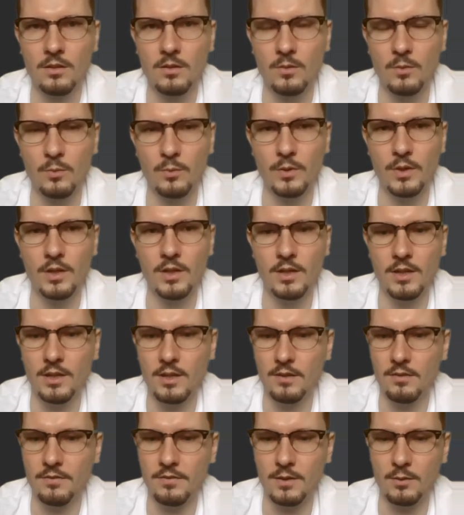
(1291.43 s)
We
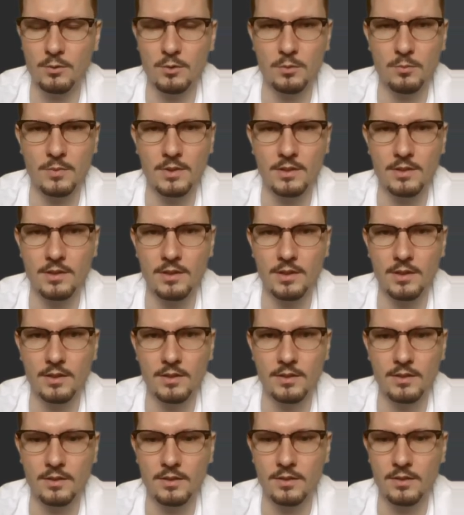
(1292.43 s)
have
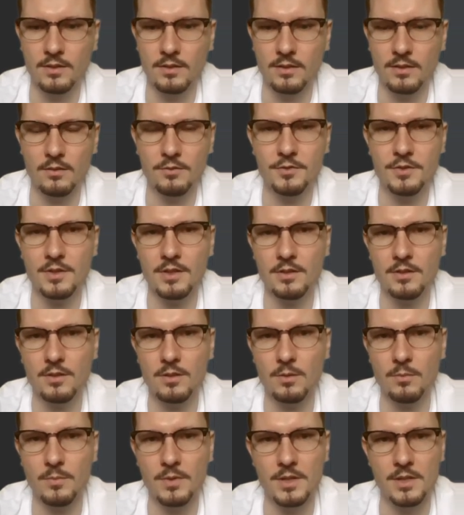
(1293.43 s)
automatic offset
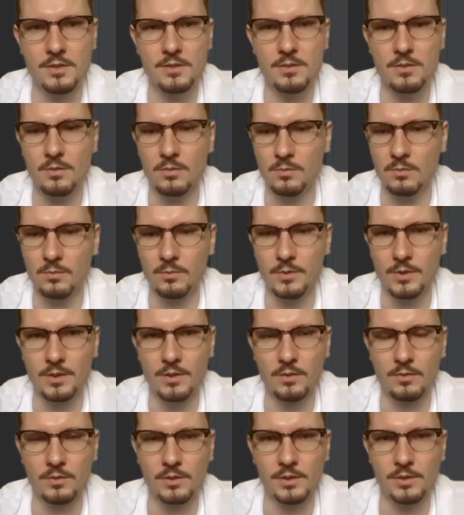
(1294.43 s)
commit, so we
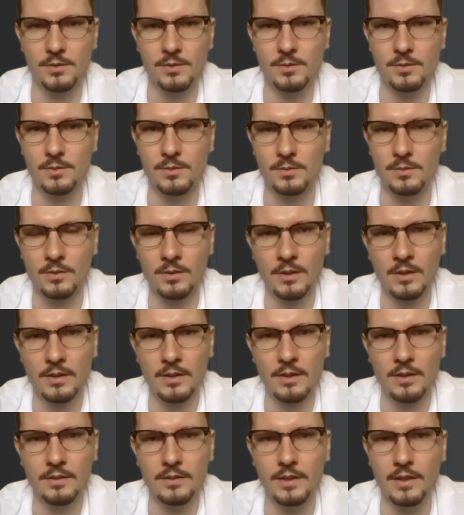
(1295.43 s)
don't need to
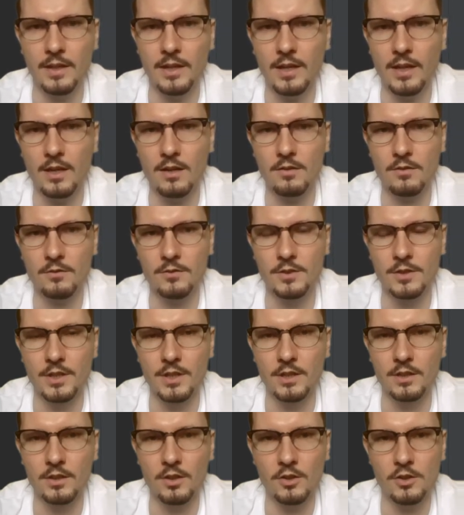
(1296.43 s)
take care of the
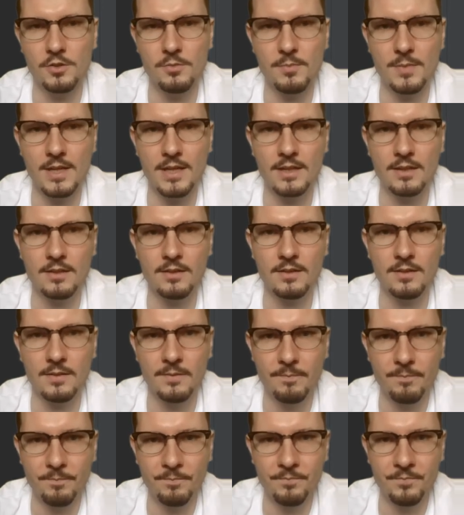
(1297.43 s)
acknowledgement.
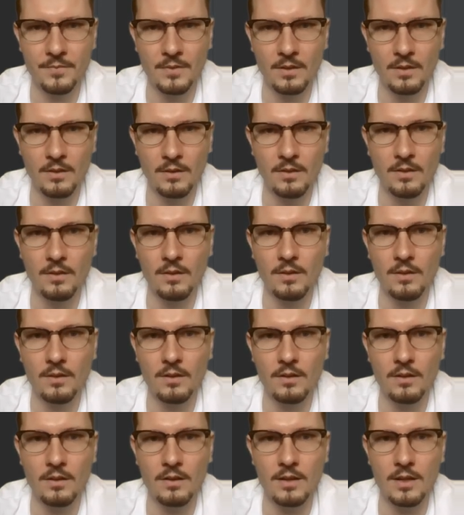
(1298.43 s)

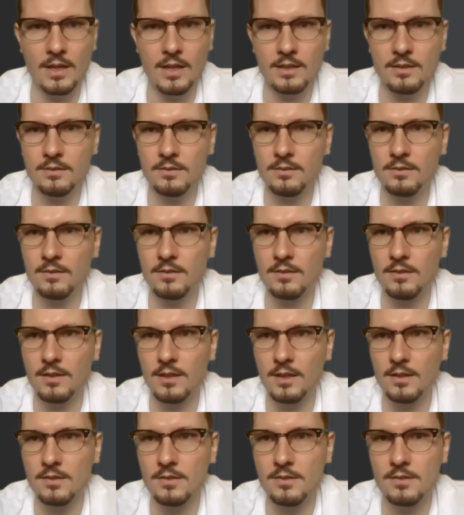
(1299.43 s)
And
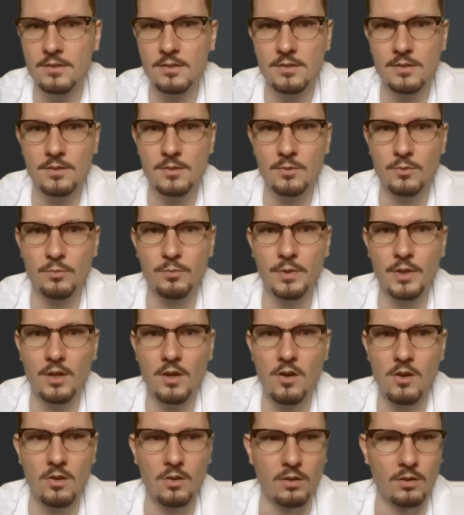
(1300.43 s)
that should be
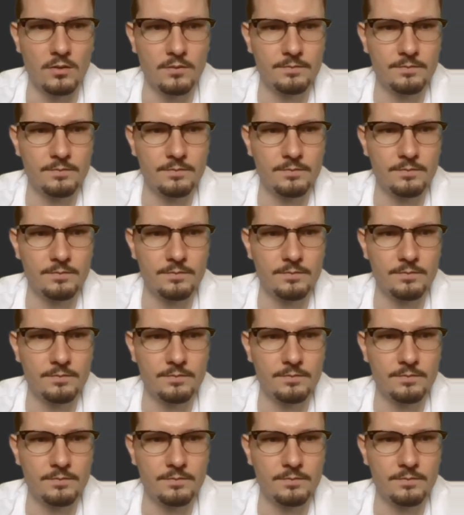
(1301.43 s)
all.